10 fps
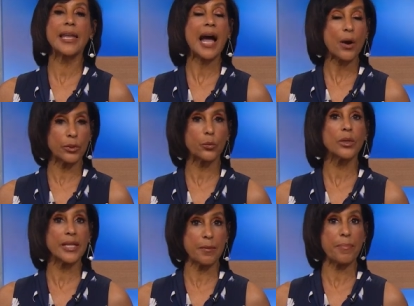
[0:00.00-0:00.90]
and how it
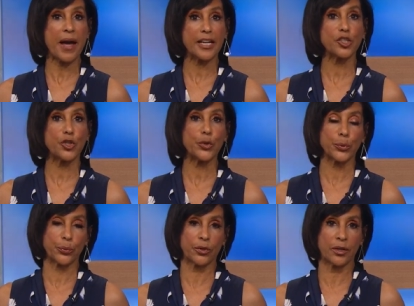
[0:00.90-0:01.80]
will impact you.